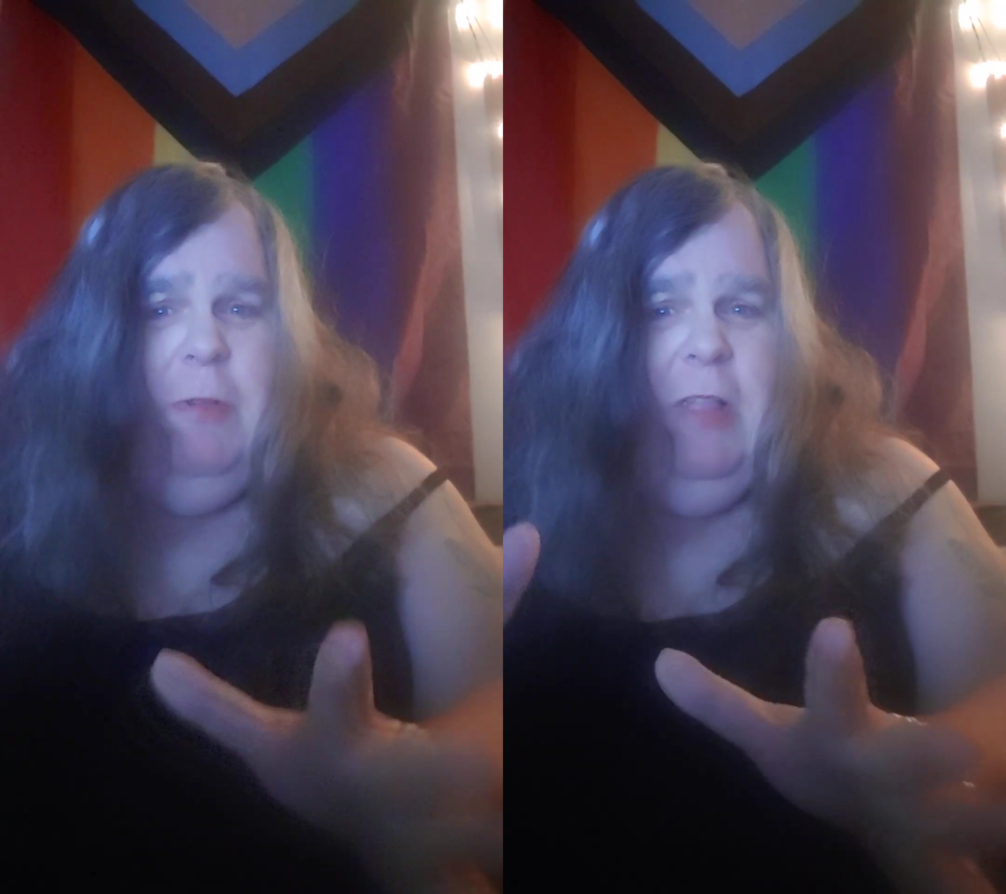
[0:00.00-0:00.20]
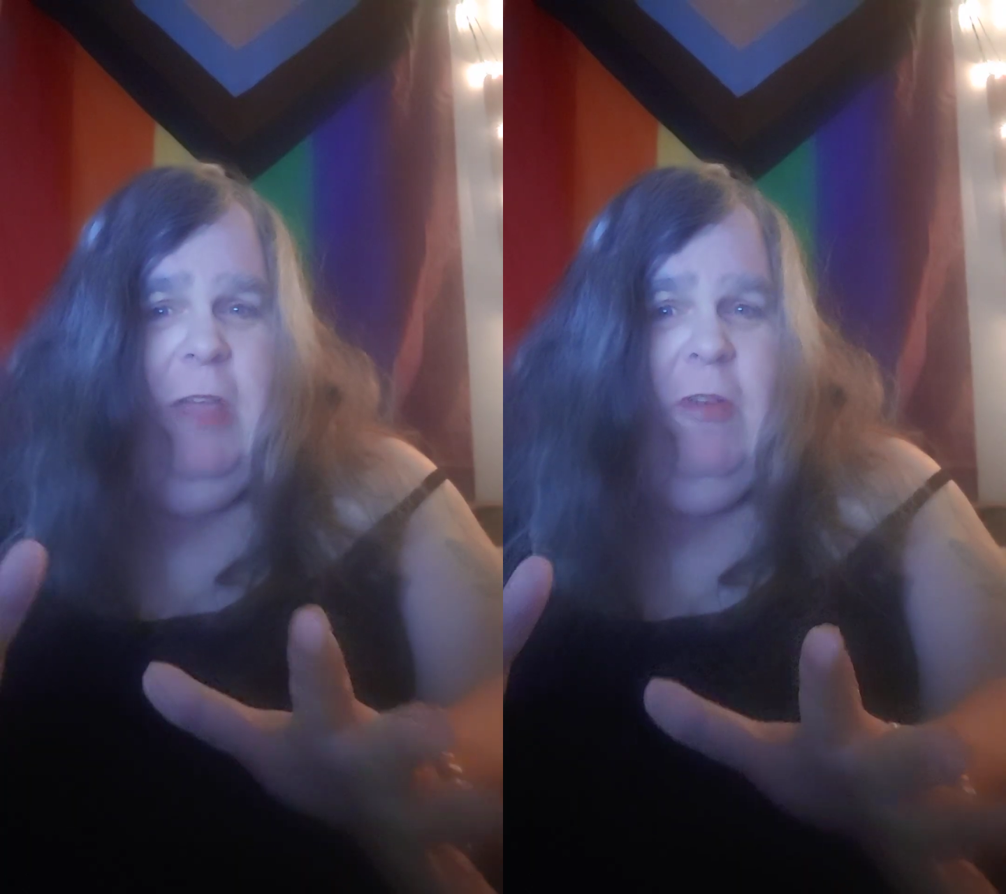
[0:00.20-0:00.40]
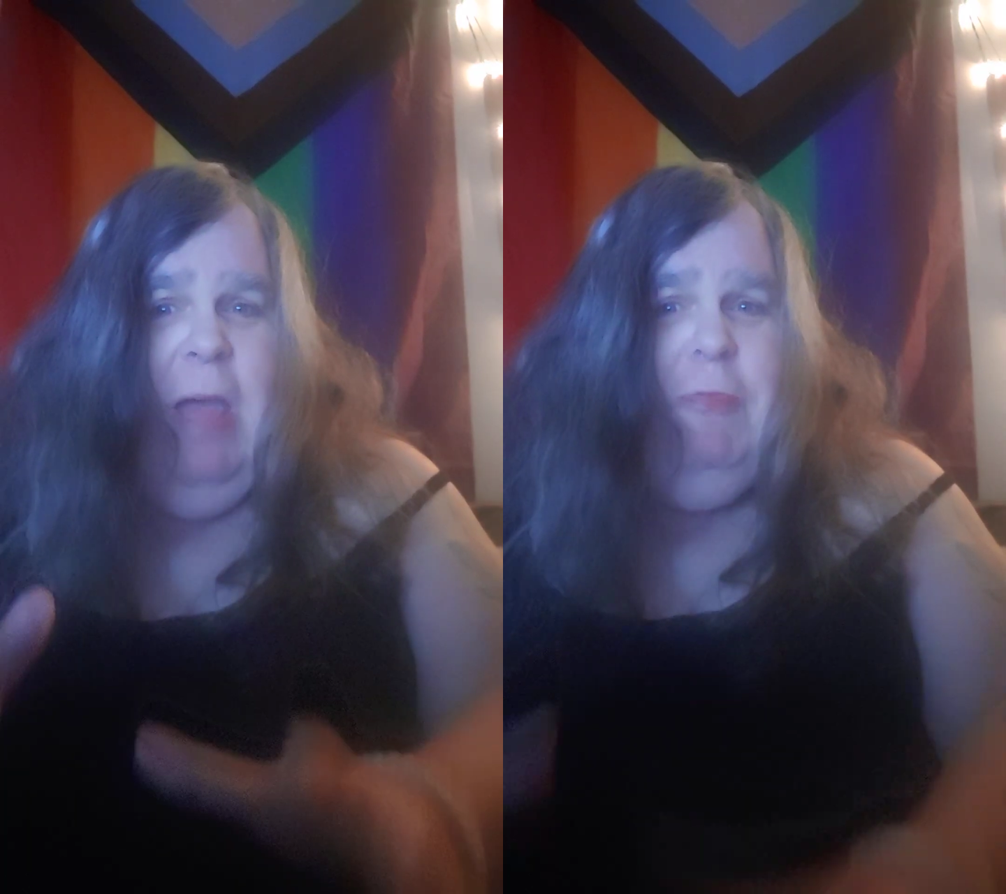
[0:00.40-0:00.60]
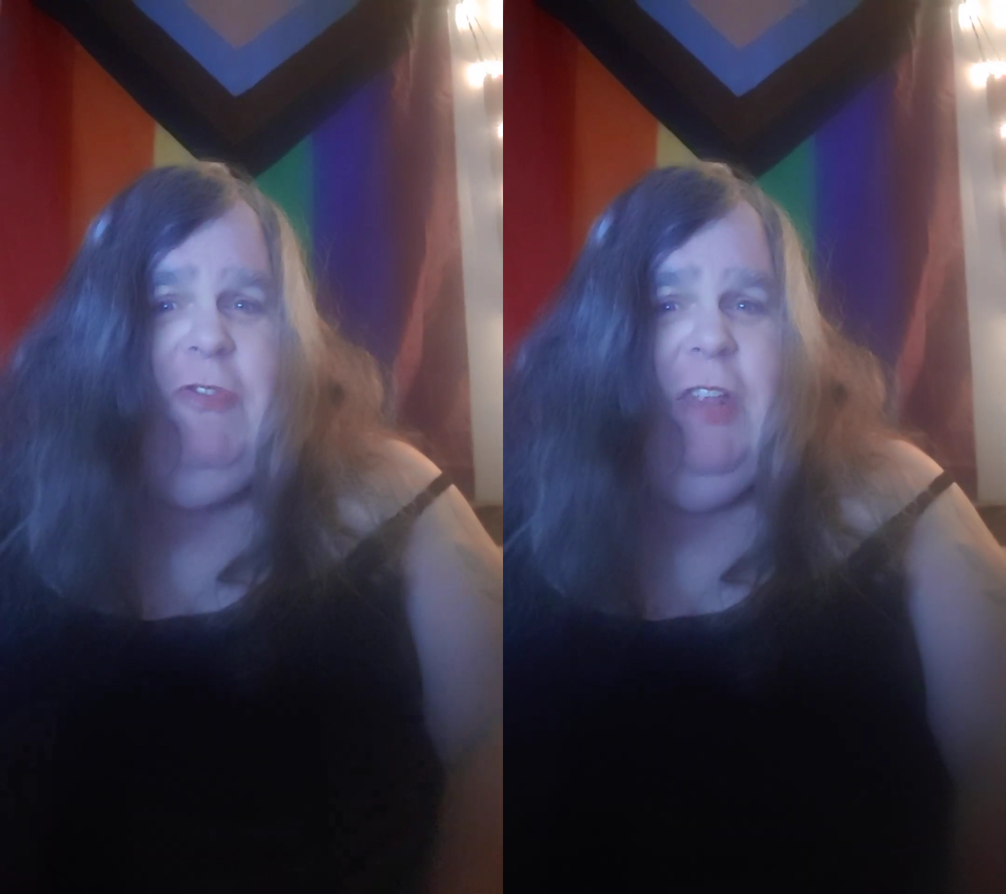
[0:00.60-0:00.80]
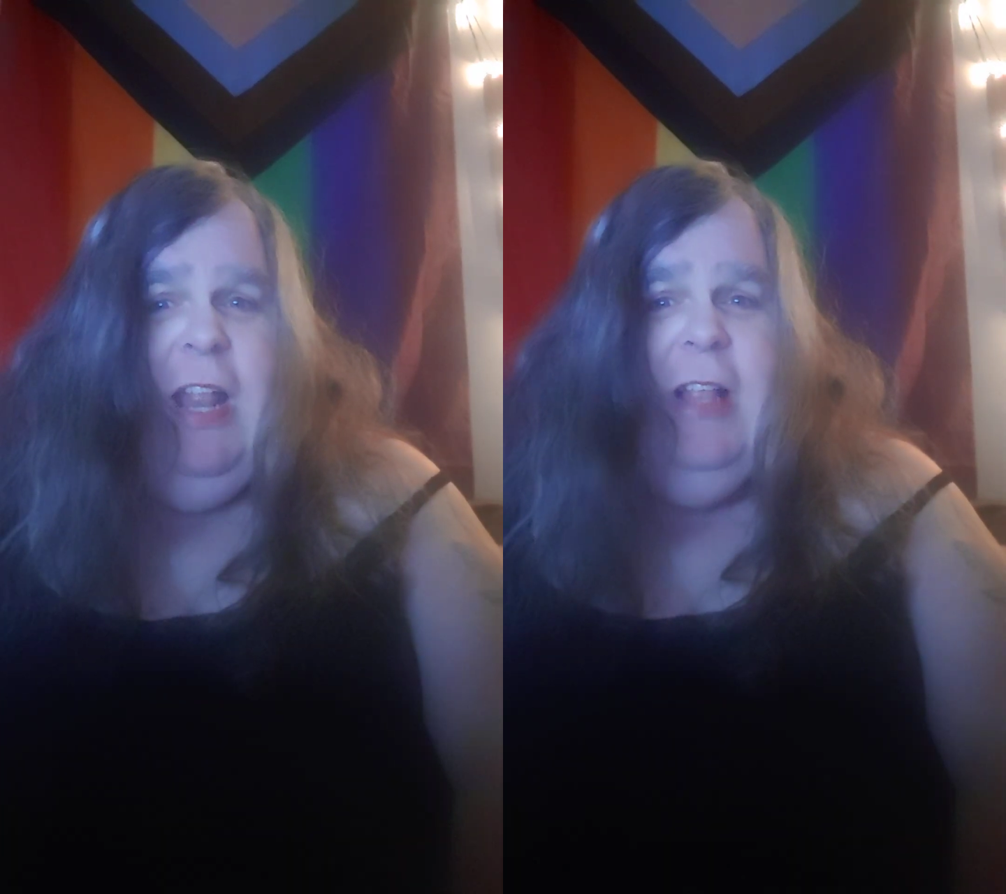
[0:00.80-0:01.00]
but like
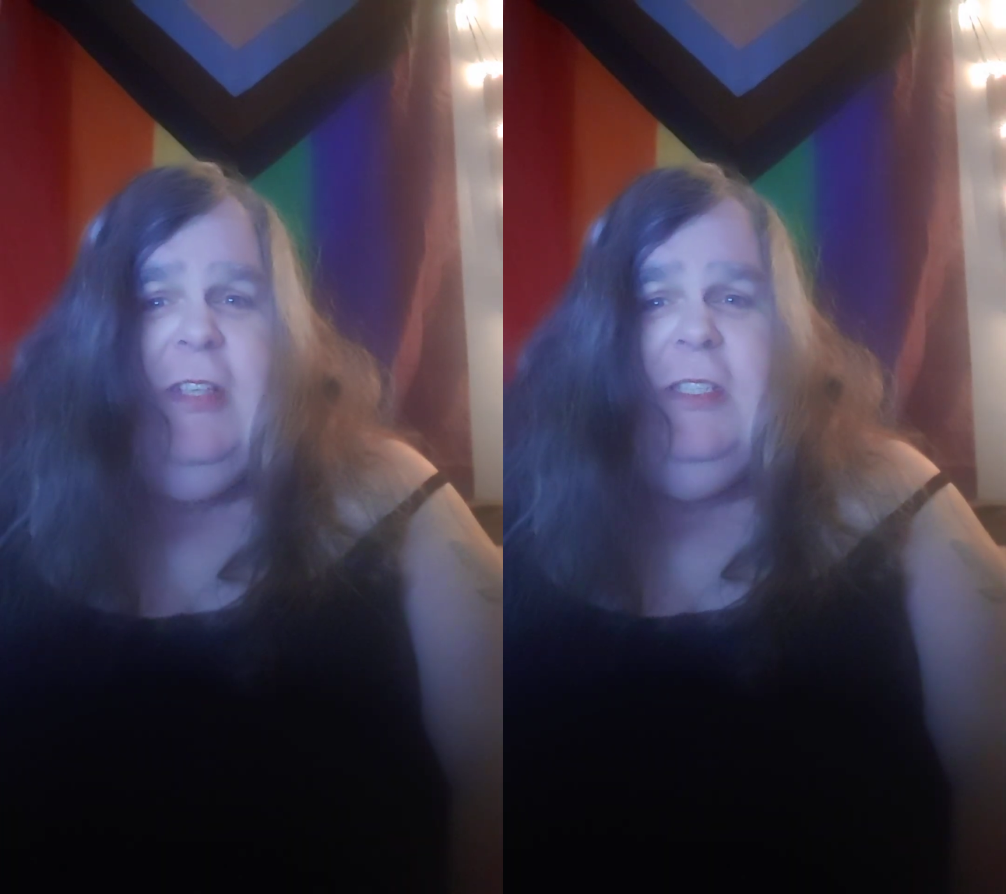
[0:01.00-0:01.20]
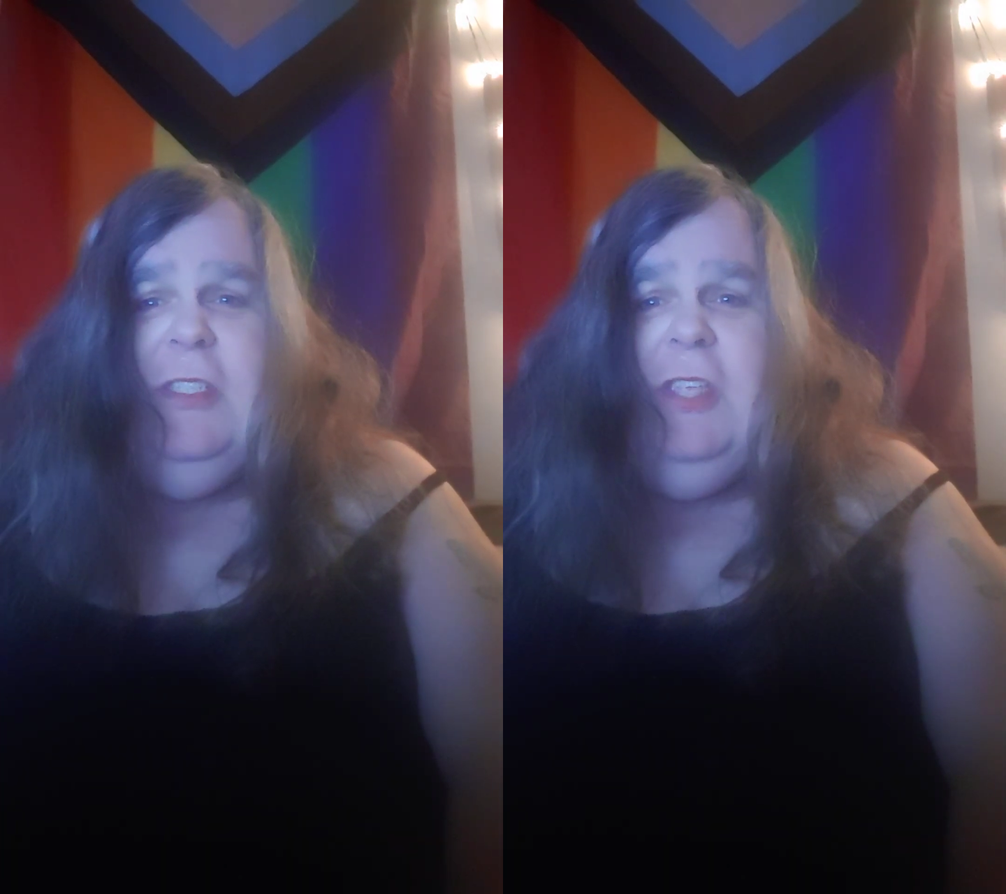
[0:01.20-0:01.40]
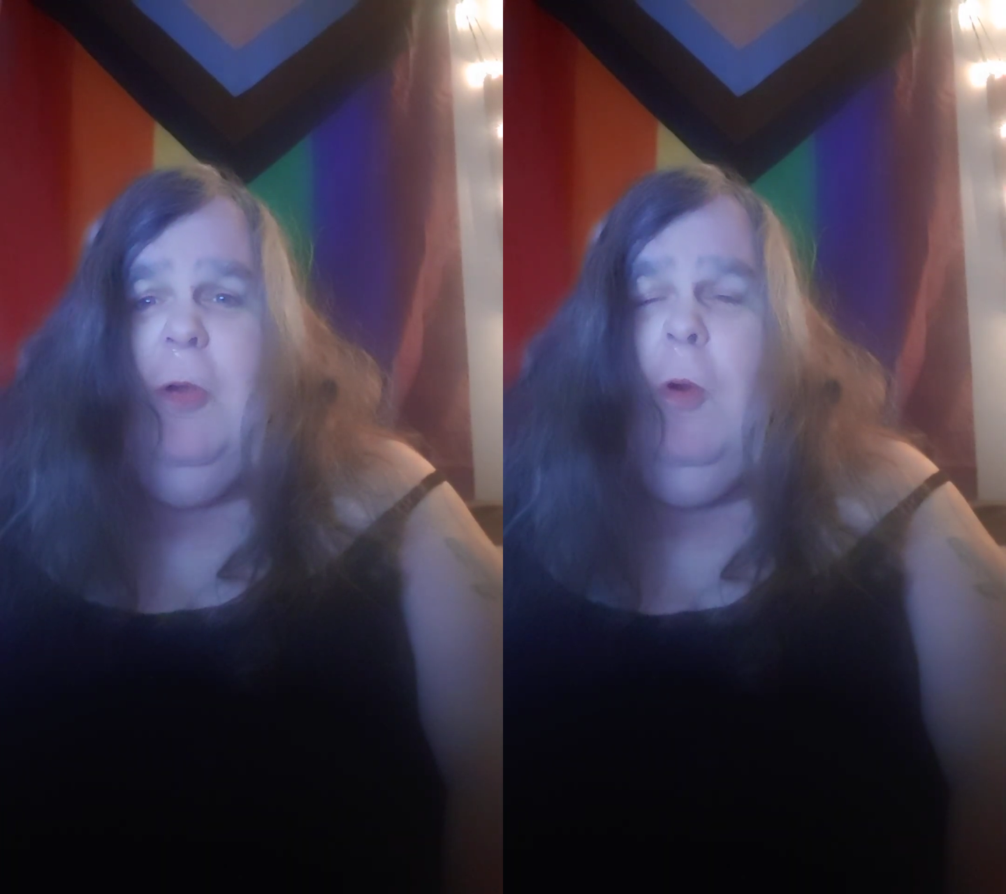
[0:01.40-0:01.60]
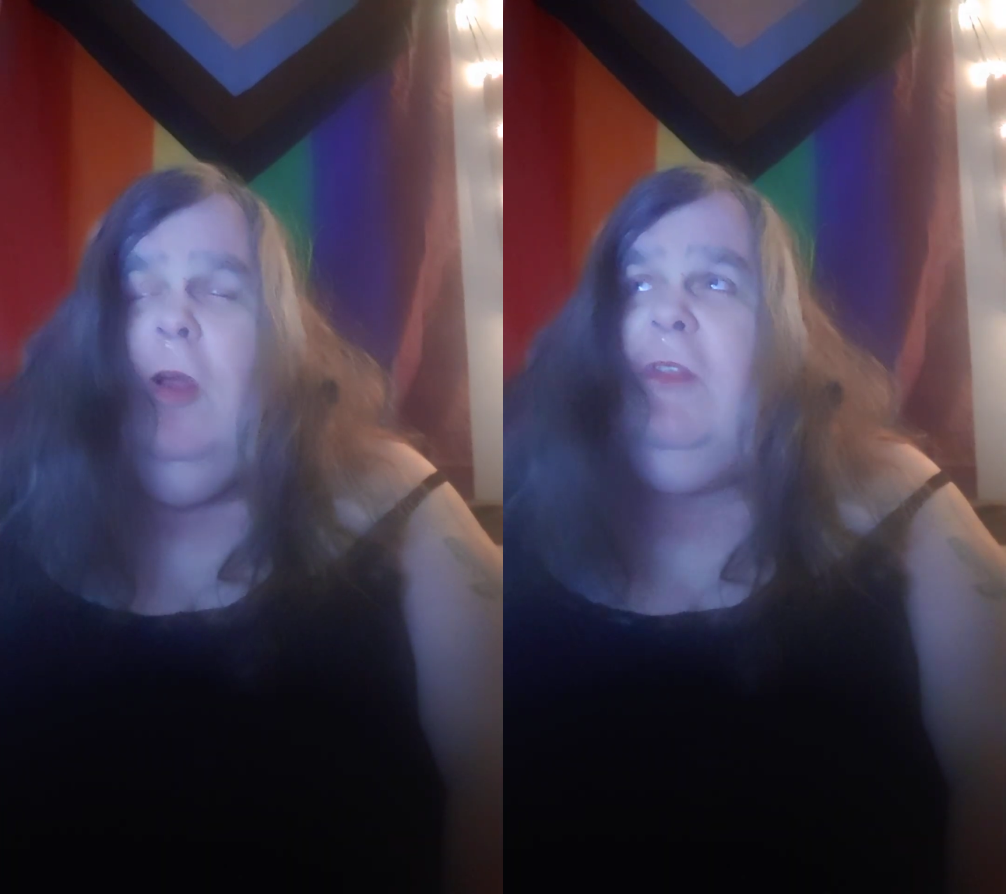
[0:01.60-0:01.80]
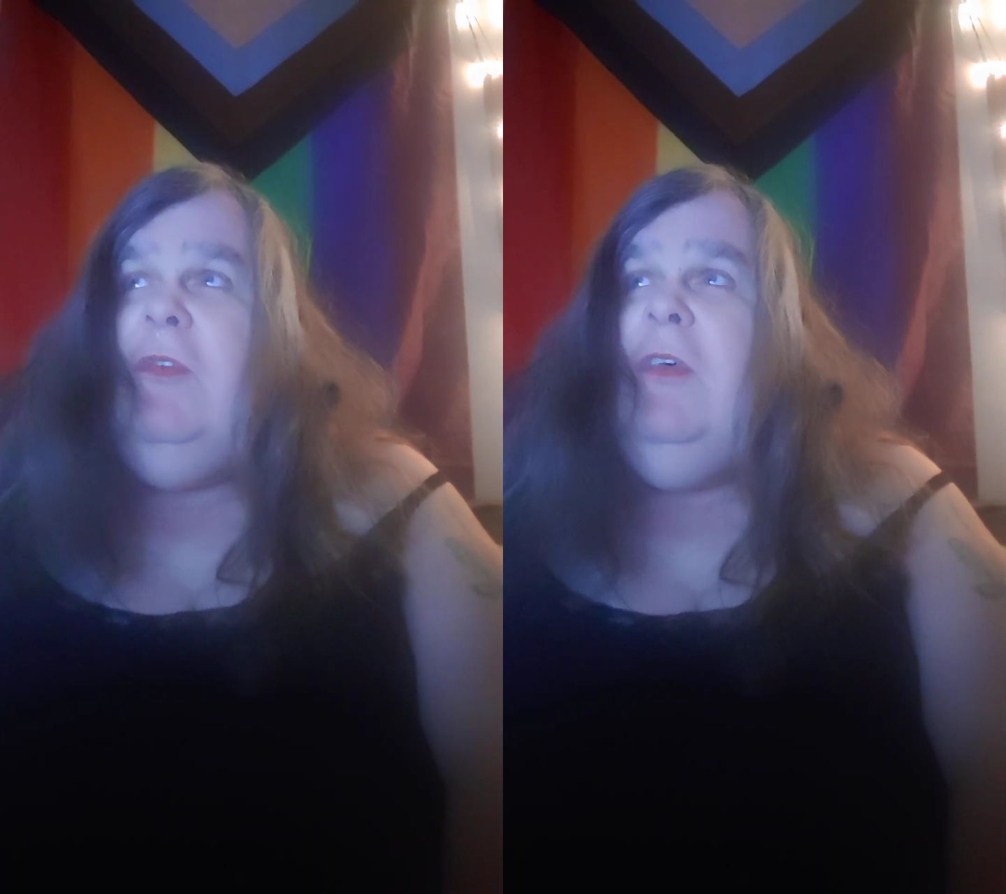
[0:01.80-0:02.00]
epigenetics on
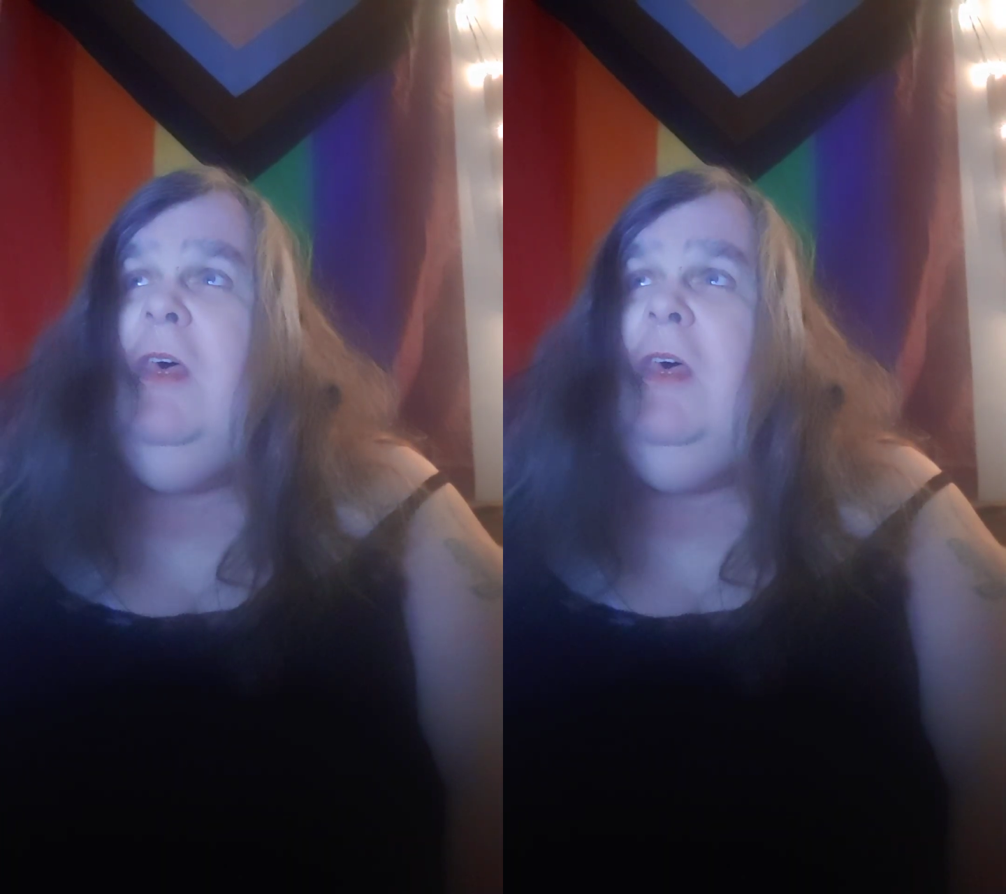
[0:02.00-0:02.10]
steroids.